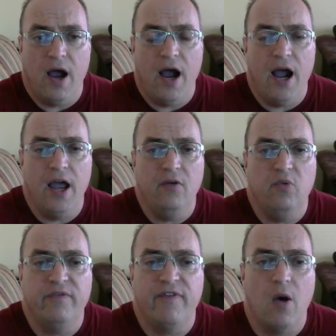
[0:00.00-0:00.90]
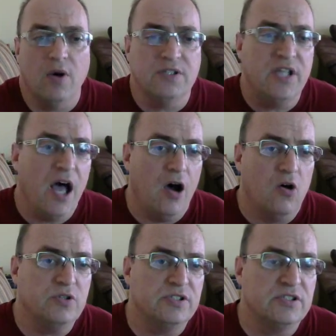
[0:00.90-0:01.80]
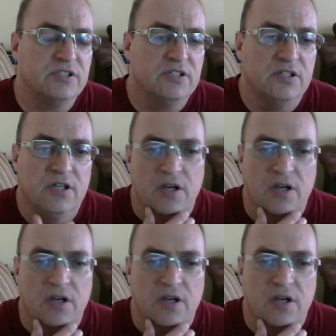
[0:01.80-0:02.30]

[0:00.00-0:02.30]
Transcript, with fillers: I, if I was the house,